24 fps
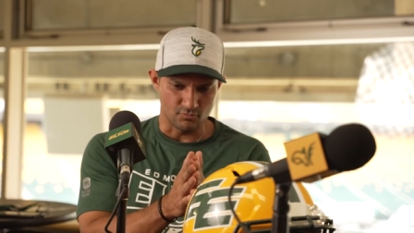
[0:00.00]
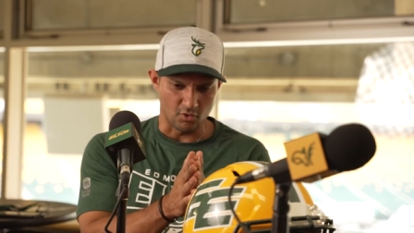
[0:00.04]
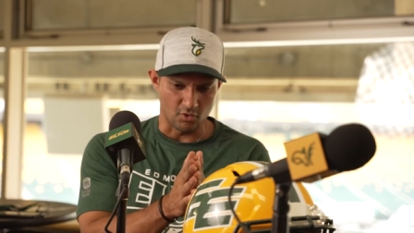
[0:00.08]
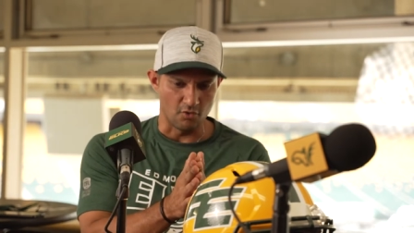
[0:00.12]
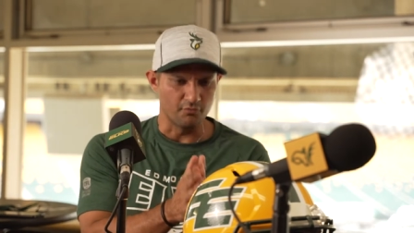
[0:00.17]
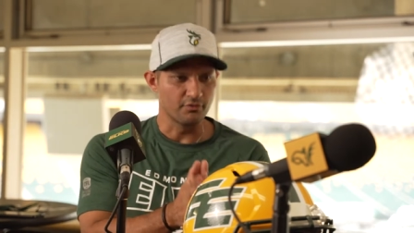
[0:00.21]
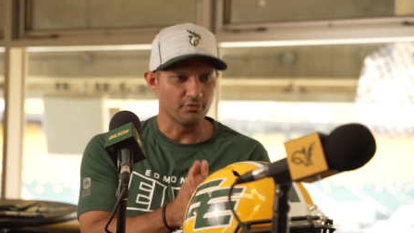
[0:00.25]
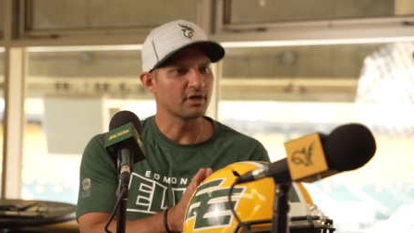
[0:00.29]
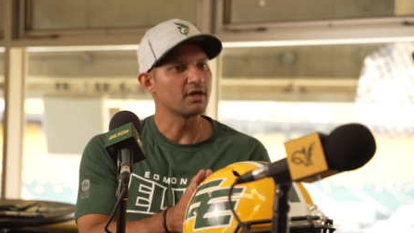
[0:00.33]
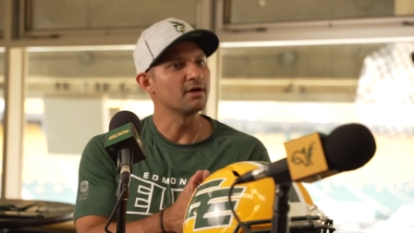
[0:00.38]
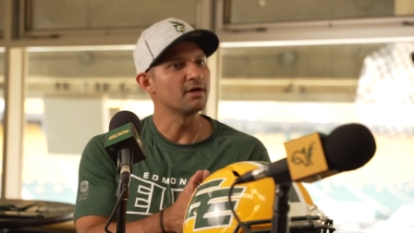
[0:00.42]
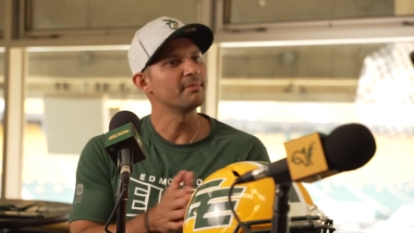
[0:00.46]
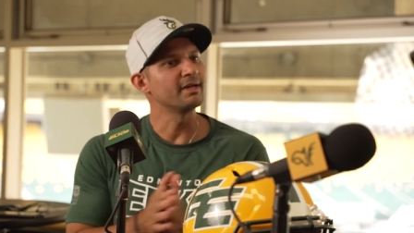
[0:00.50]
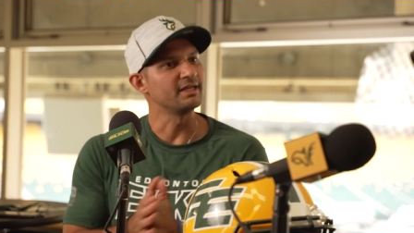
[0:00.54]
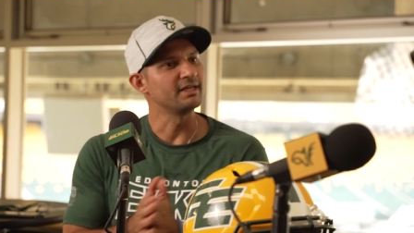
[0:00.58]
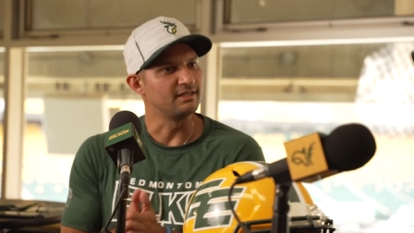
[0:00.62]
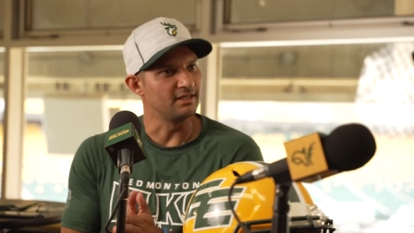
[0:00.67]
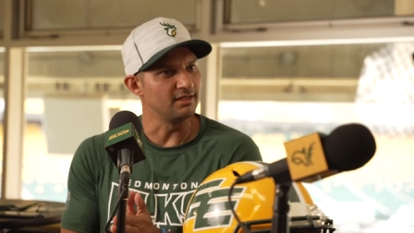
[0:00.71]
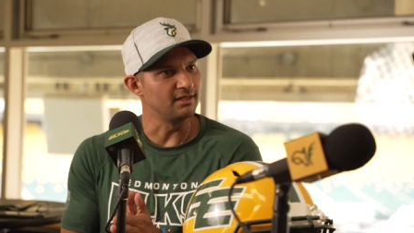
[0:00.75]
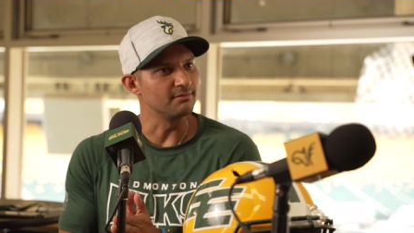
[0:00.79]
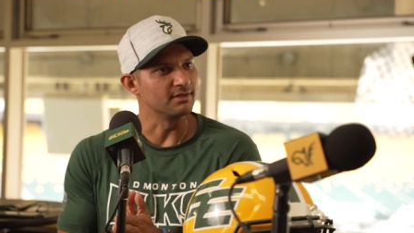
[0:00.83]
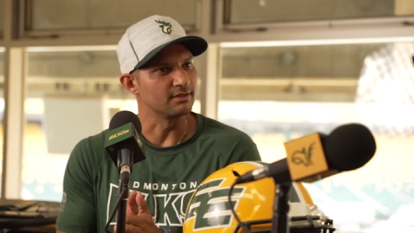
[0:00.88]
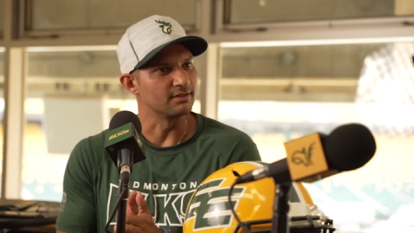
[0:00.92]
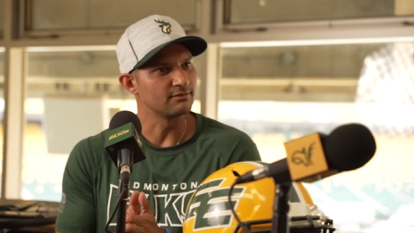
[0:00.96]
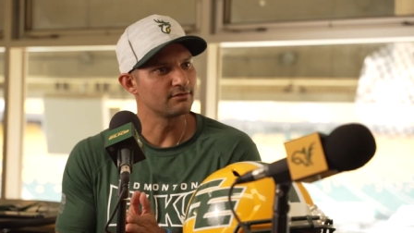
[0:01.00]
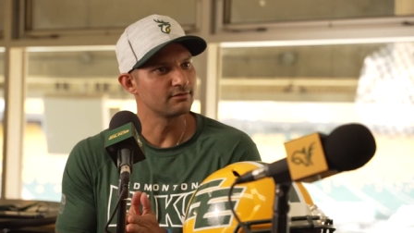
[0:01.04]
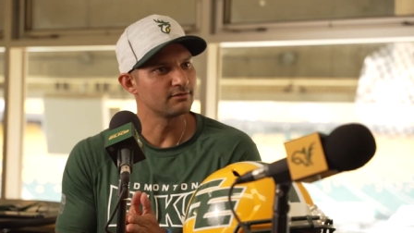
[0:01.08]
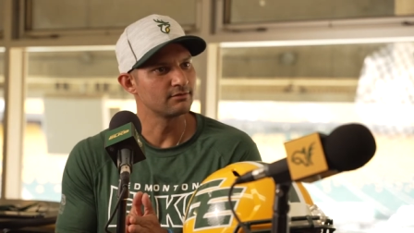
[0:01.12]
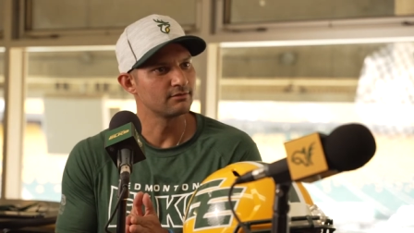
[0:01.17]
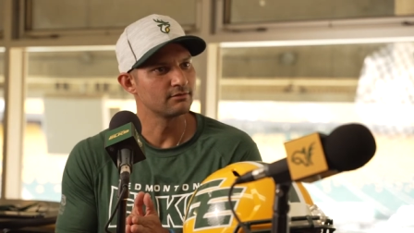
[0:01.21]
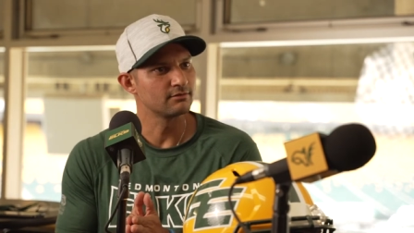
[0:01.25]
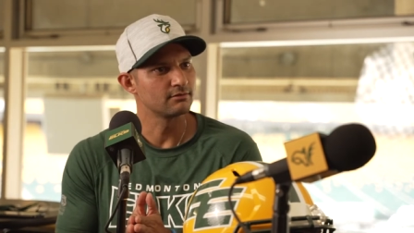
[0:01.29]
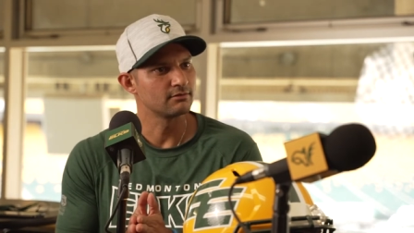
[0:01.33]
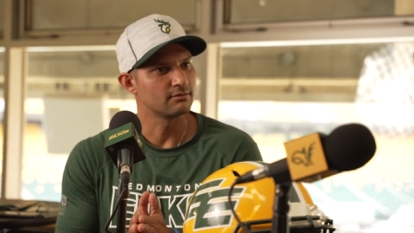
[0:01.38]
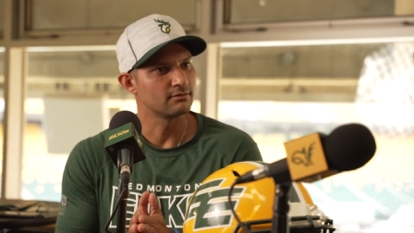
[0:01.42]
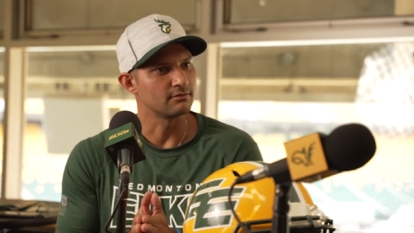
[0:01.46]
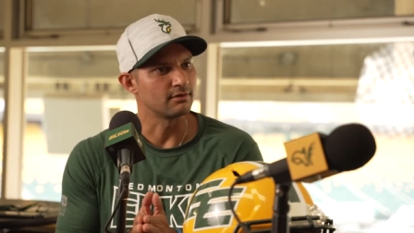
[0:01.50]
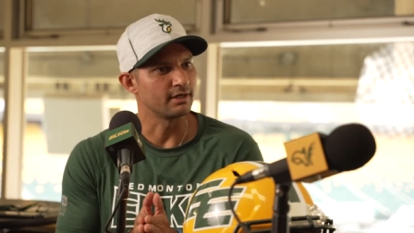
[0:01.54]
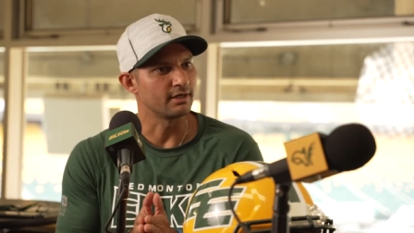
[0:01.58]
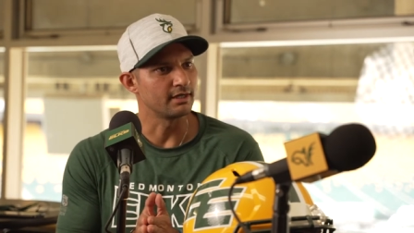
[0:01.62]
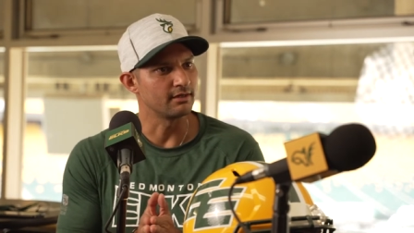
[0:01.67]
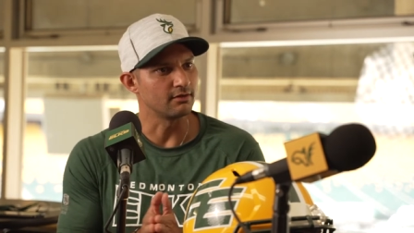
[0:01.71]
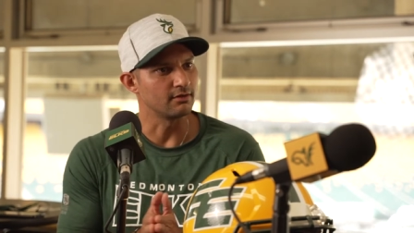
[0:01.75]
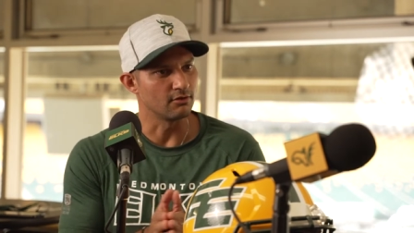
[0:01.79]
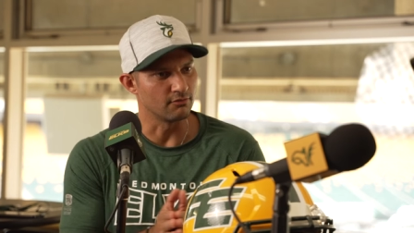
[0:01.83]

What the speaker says: overcome my demons, right?